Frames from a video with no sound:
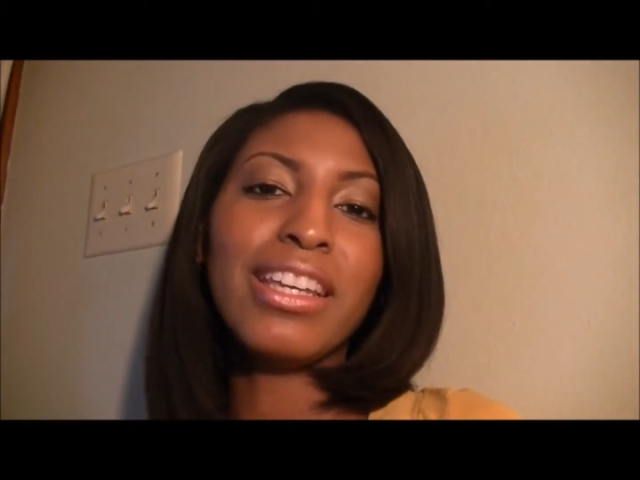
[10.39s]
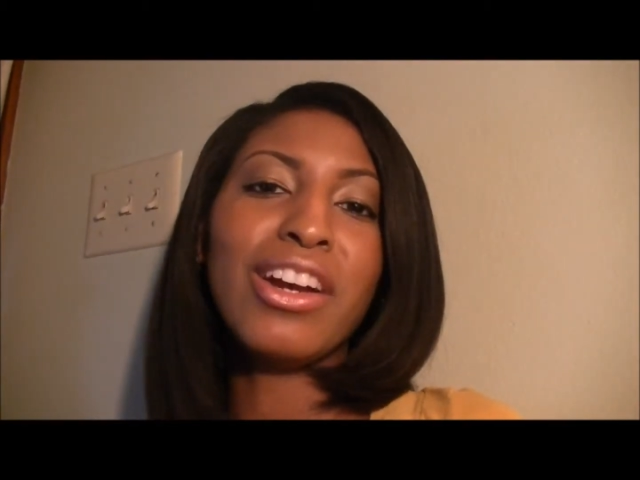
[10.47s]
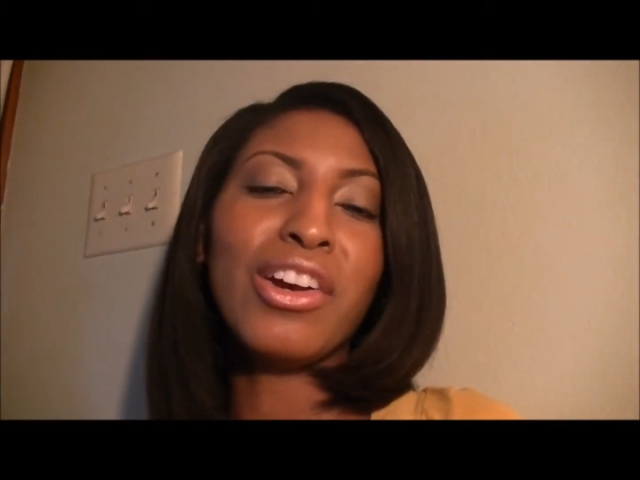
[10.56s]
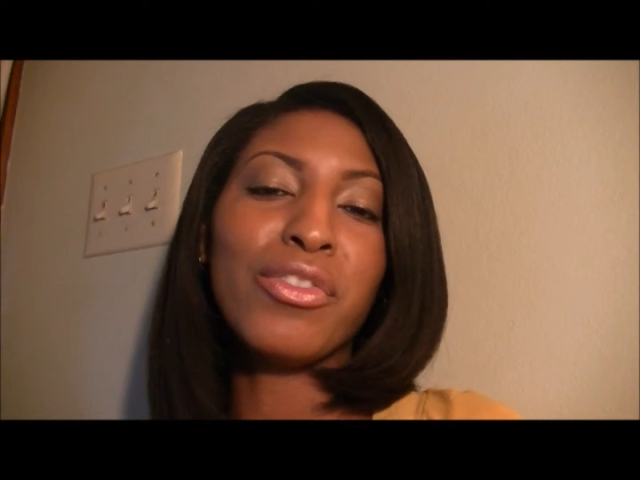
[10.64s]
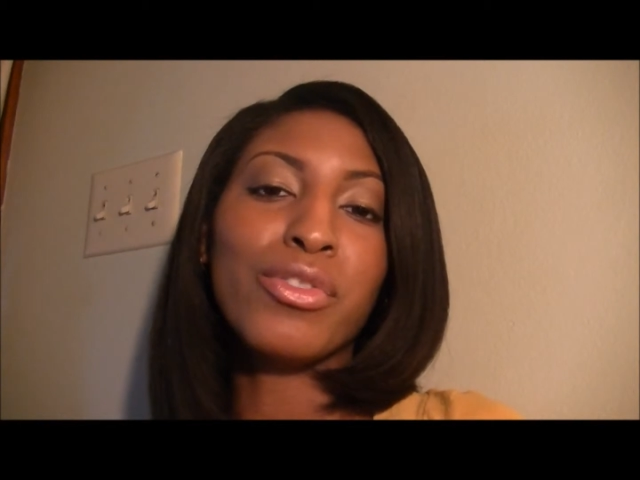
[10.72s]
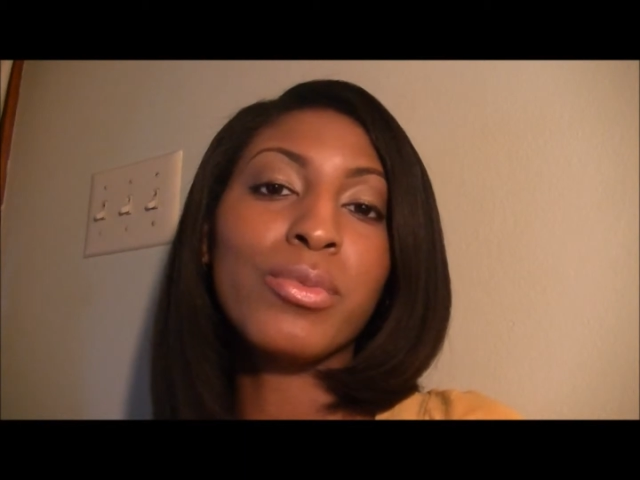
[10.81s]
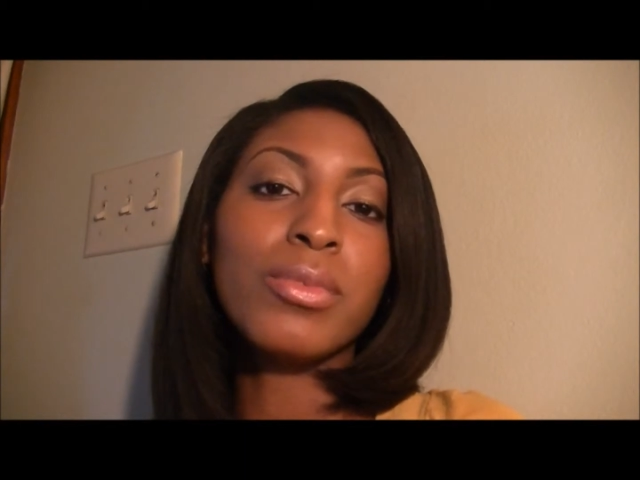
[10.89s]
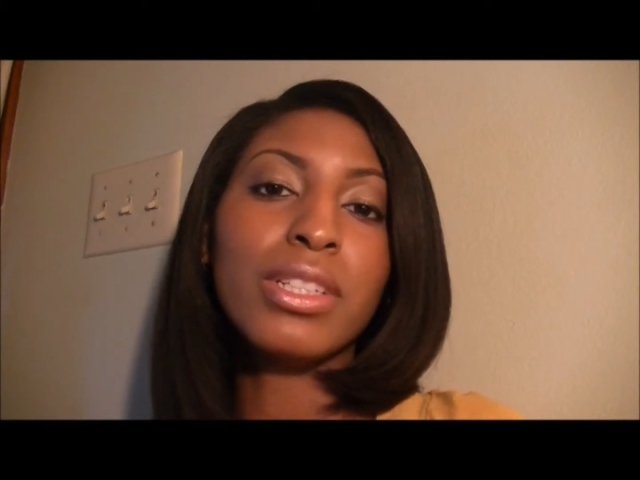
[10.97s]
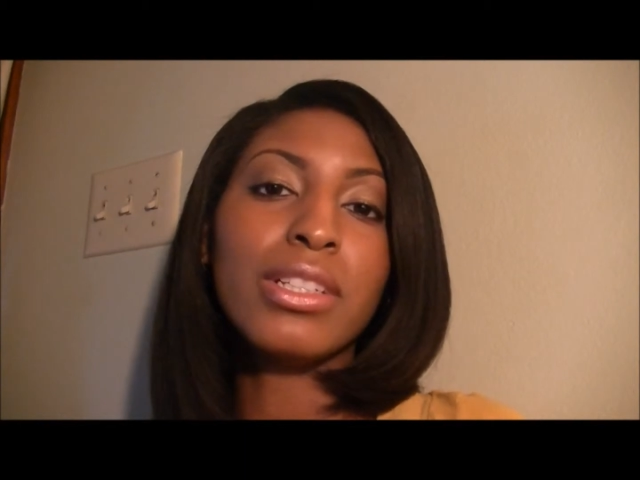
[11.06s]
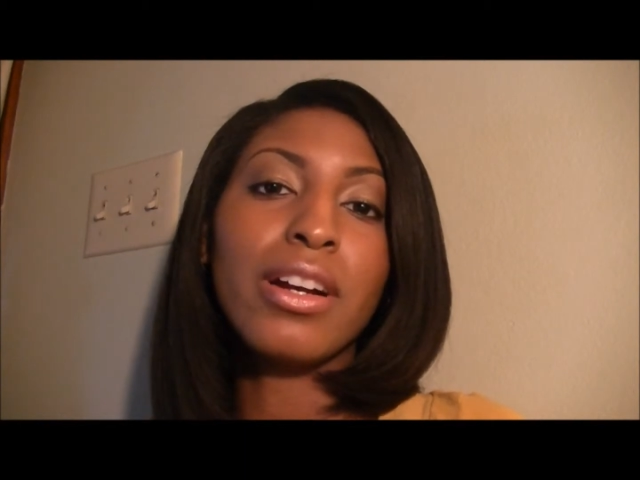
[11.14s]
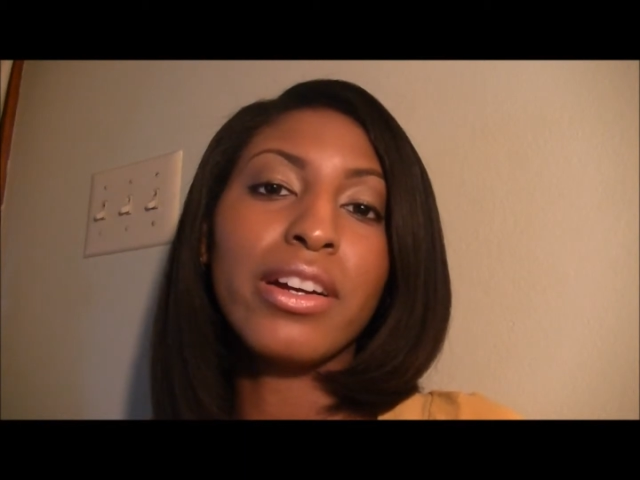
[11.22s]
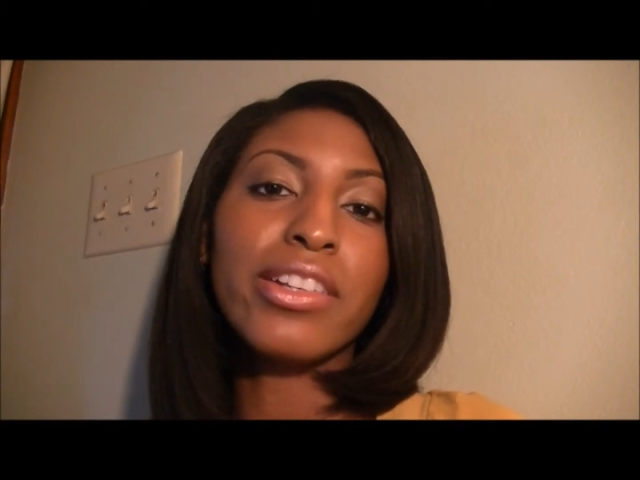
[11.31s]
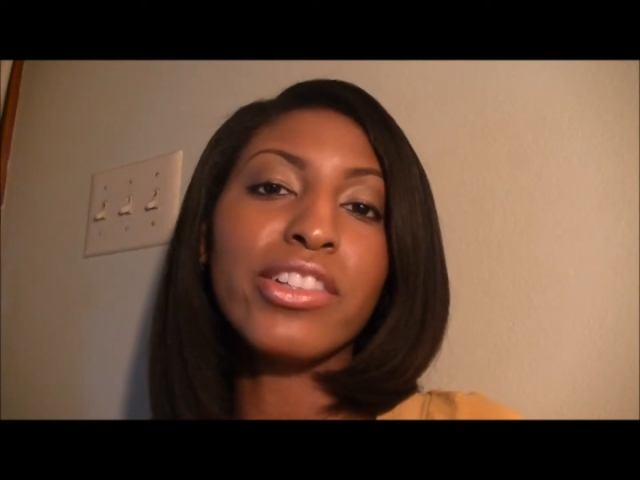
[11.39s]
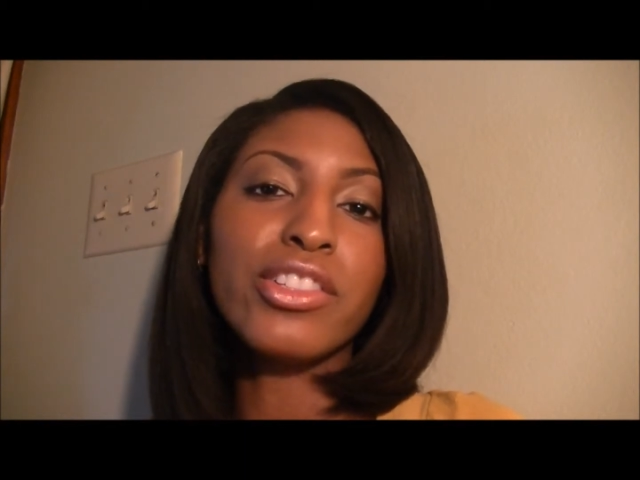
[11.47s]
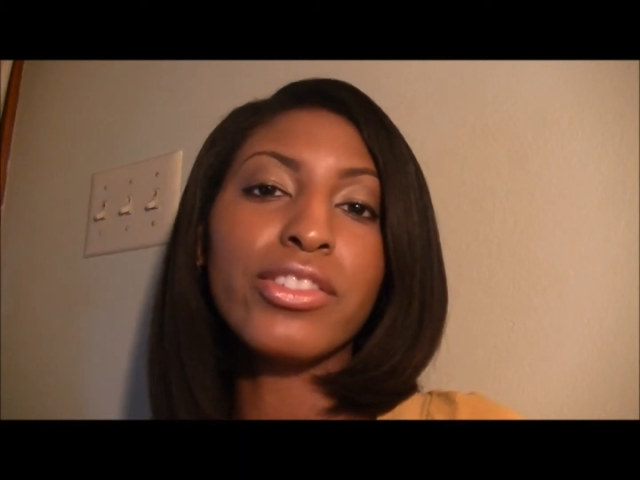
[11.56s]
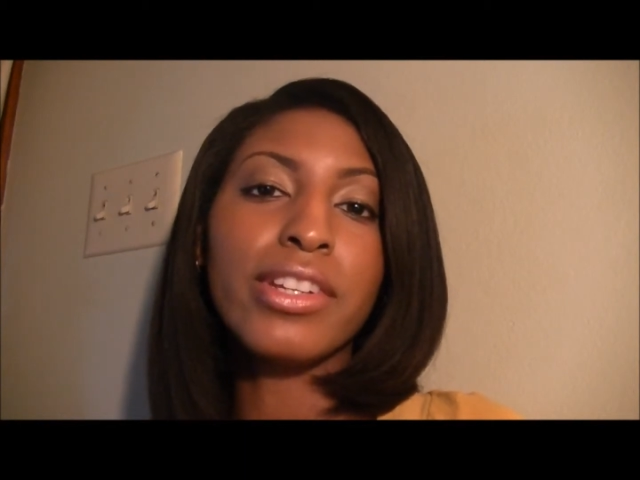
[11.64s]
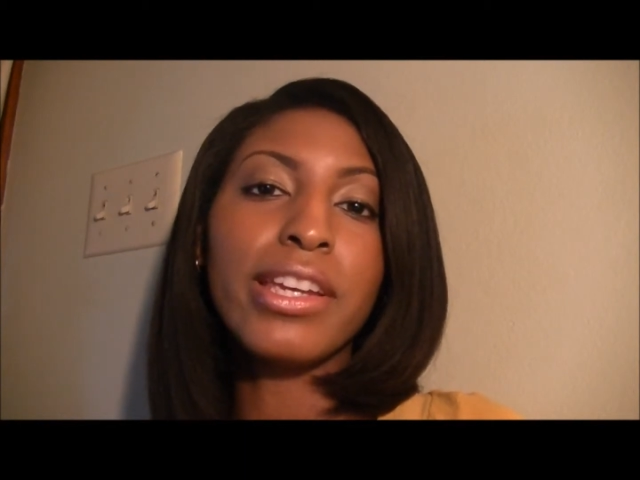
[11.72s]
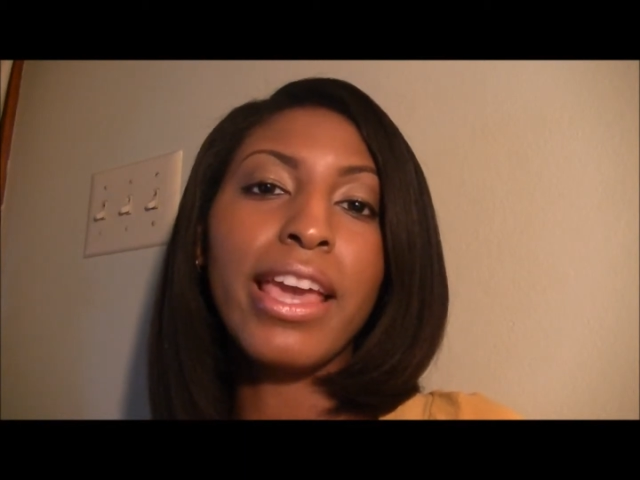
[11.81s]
of Ruby D Artistry,